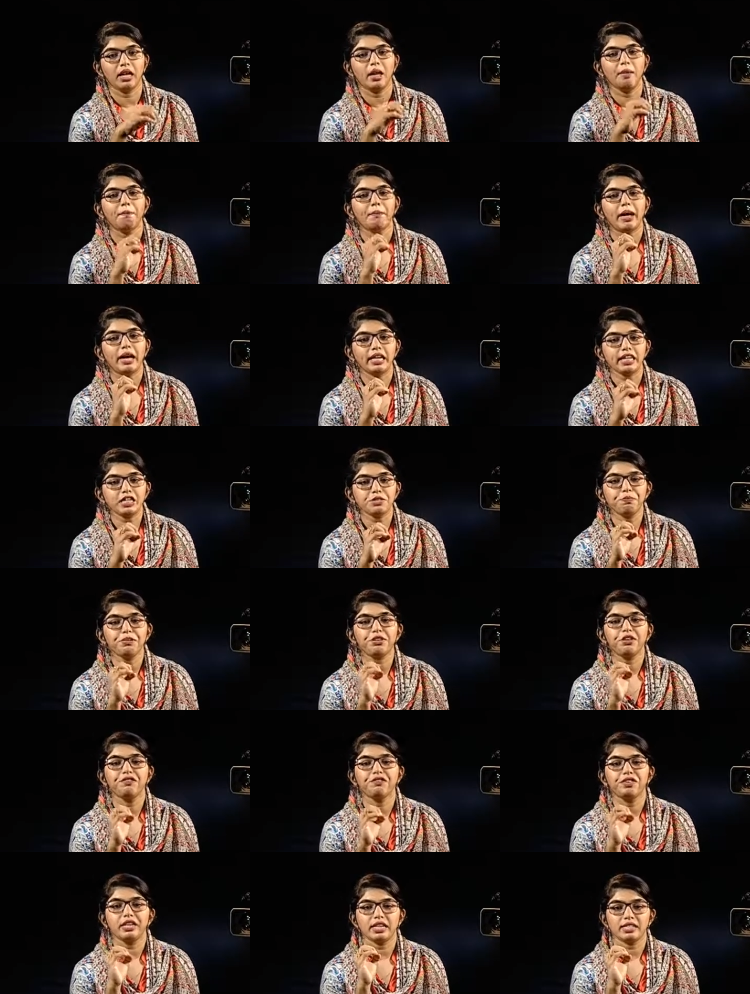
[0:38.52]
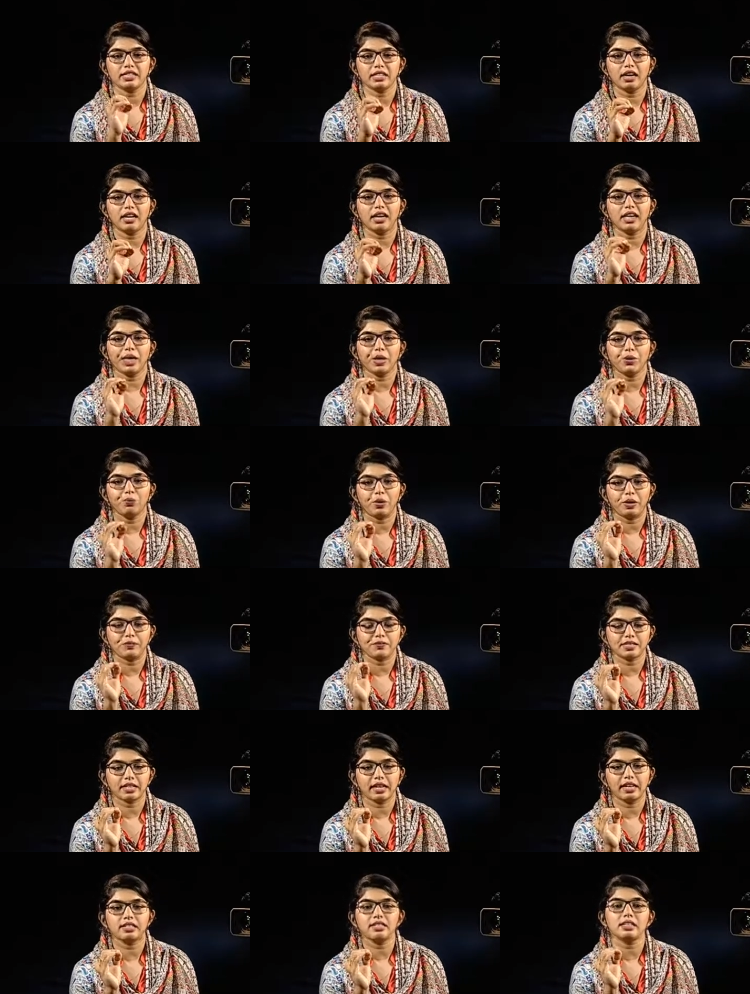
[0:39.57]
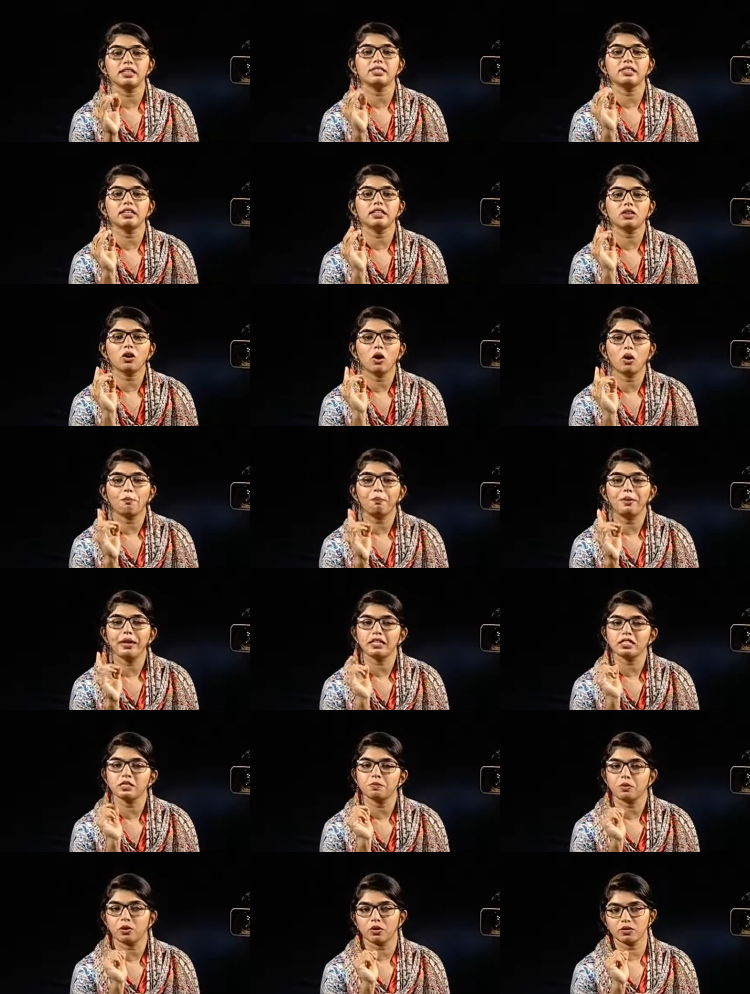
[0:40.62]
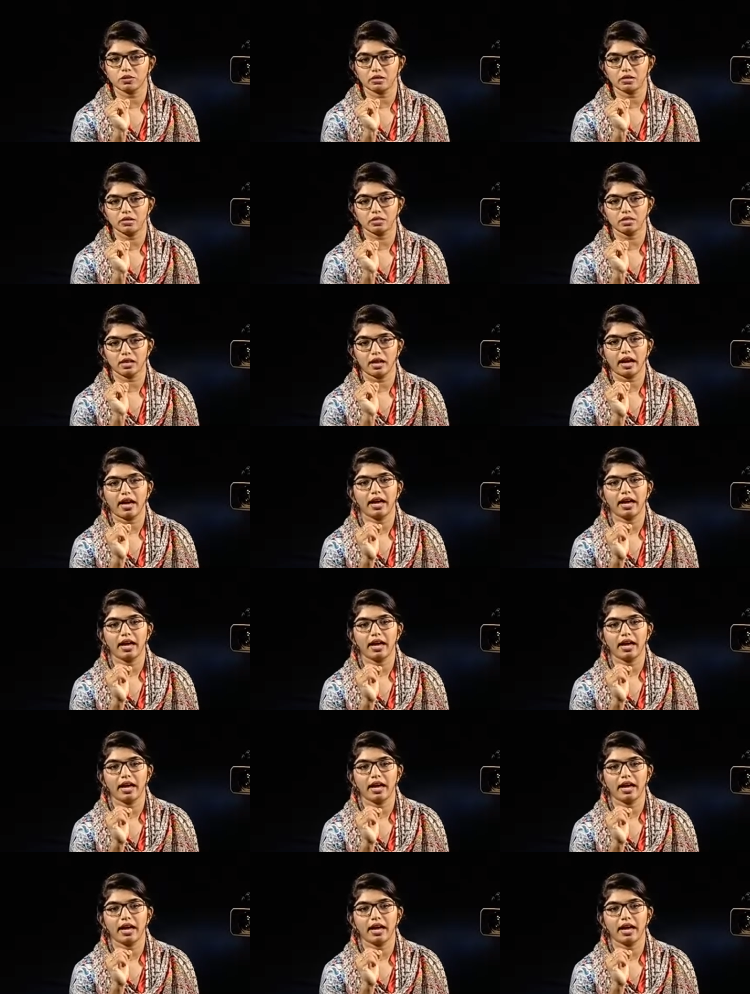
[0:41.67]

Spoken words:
Management of data in websites is a complex process,